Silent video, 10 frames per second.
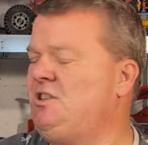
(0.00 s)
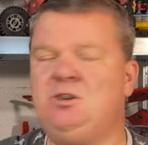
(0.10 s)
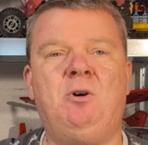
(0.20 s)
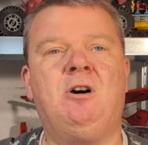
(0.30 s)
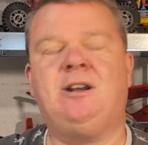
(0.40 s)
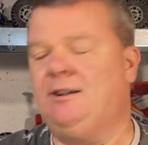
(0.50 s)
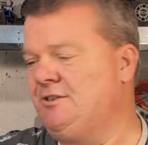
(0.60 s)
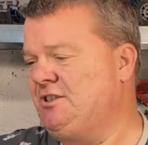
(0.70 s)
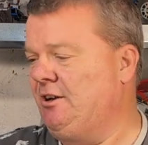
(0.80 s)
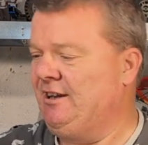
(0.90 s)
to our
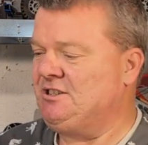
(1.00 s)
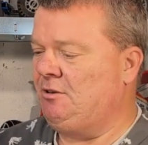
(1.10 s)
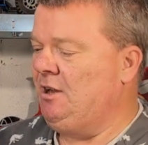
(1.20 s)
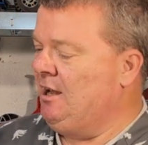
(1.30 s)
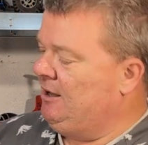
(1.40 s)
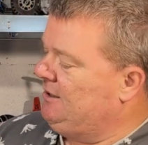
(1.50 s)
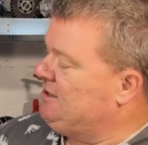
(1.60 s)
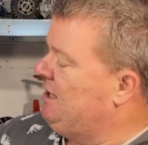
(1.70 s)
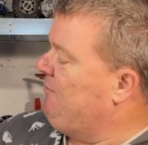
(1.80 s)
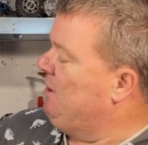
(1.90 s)
guns tonight. So
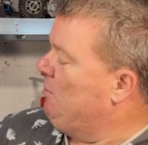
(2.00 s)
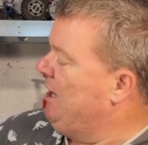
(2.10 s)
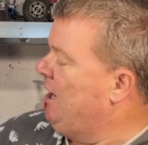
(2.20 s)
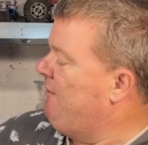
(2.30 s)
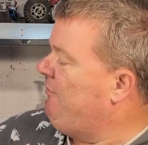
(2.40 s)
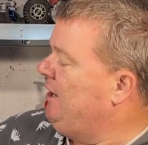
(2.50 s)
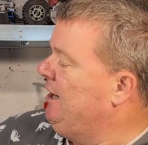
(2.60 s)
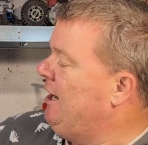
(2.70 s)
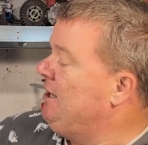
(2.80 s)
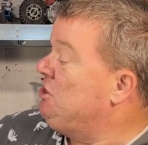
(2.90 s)
this evening we have
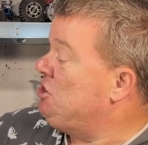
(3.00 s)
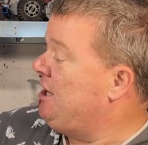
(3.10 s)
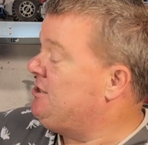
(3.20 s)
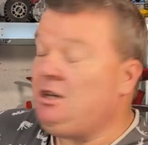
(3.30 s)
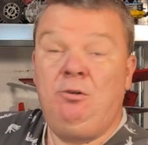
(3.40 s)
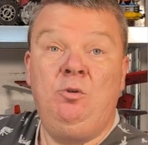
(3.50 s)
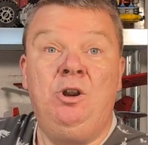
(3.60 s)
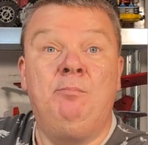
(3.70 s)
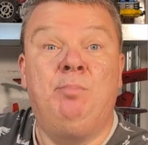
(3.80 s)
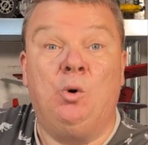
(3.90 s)
a Chateau
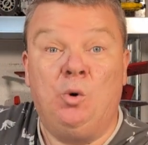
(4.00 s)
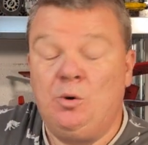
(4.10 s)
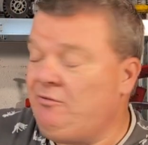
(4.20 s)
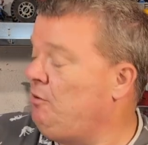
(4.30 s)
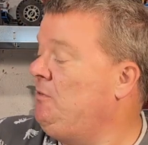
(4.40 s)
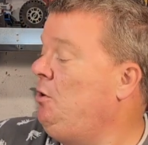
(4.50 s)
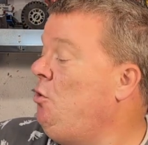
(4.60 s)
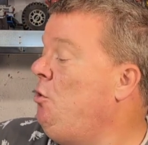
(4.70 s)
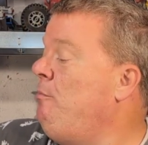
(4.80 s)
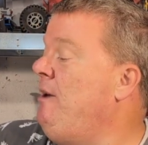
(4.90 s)
Laborde from the
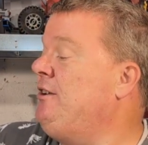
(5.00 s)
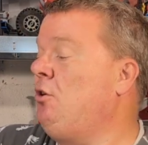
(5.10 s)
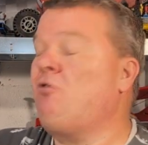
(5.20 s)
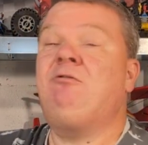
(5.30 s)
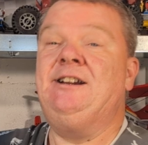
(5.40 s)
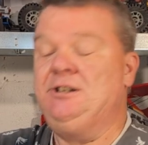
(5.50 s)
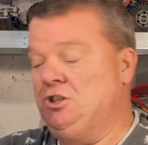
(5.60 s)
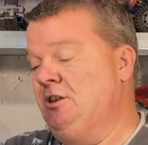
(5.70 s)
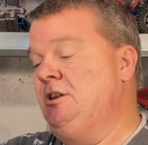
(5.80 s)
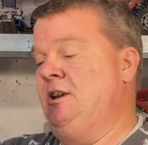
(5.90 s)
Haute Medoc
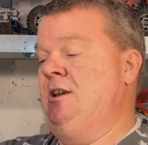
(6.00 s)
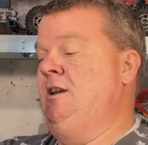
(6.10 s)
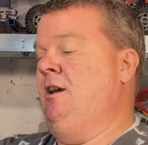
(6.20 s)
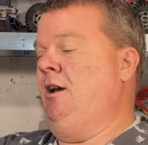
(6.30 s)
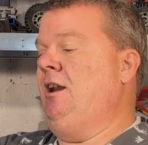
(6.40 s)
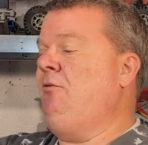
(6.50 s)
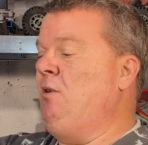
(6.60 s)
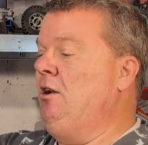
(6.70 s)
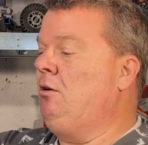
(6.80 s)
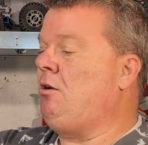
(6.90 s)
region. And if
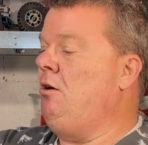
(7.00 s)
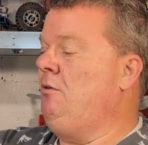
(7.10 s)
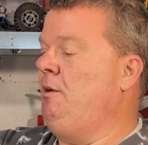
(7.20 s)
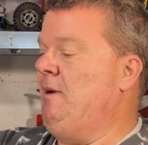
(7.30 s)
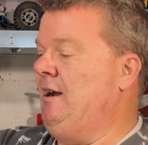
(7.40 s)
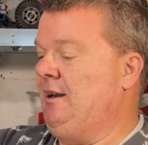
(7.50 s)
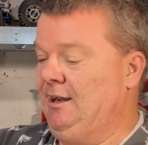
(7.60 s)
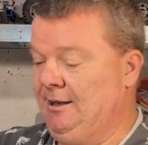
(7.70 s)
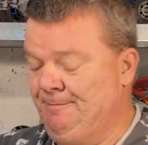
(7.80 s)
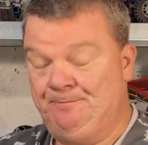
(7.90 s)
we look on the back
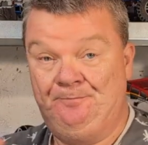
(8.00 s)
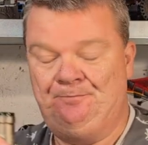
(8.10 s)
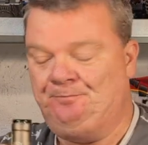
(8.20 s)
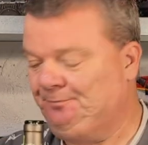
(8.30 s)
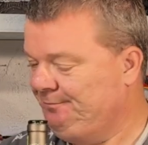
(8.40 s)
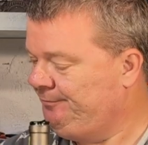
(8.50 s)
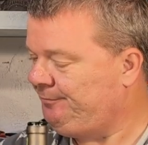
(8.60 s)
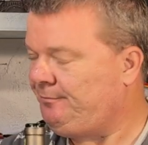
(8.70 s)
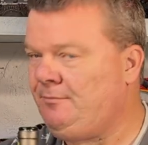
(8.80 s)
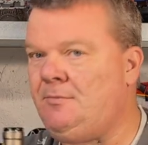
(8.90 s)
here,
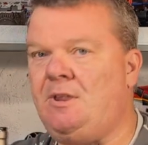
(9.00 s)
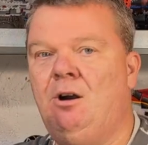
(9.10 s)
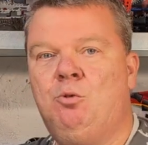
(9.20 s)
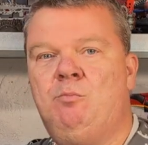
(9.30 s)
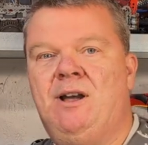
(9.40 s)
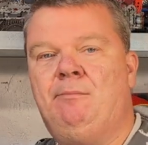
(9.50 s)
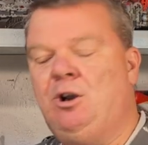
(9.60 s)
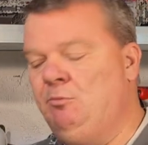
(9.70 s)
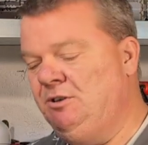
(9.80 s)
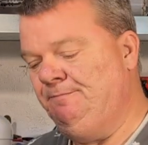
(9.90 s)
old man
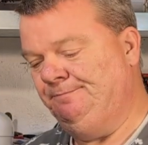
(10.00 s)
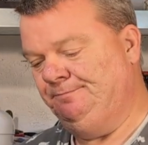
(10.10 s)
moment,